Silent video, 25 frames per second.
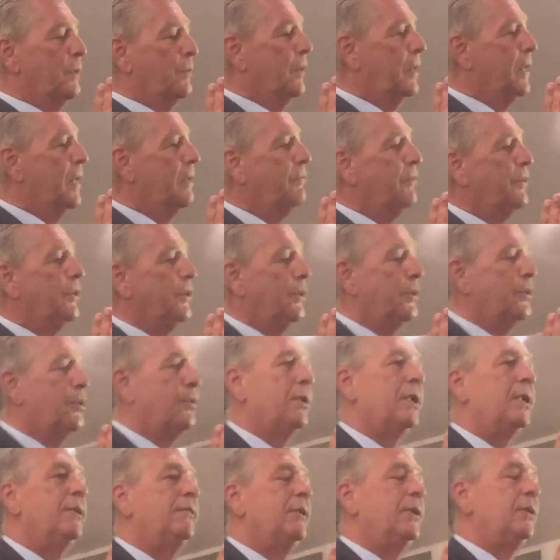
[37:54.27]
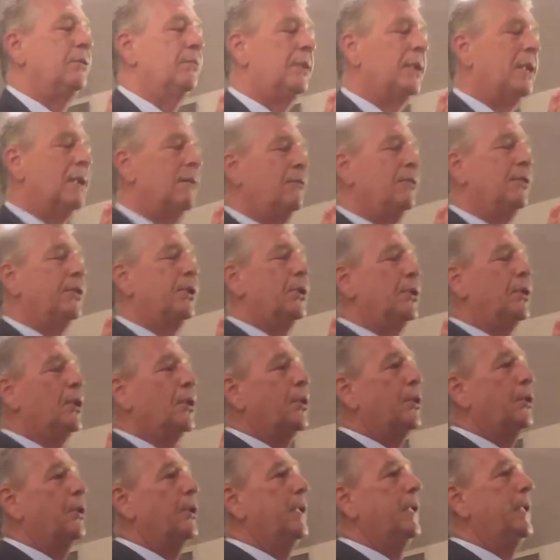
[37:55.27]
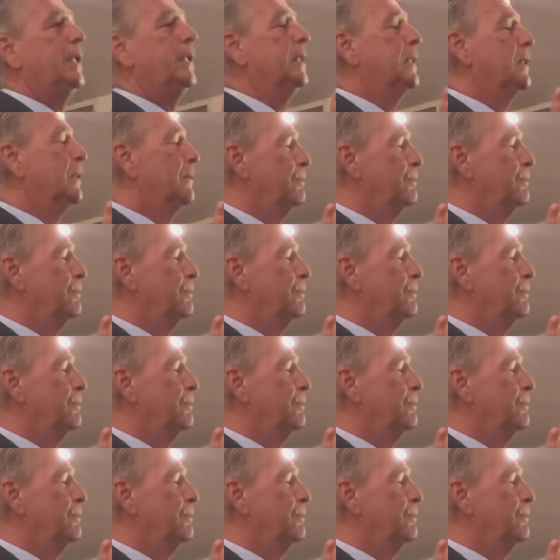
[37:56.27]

whenever you're grieving, whenever you're hurting,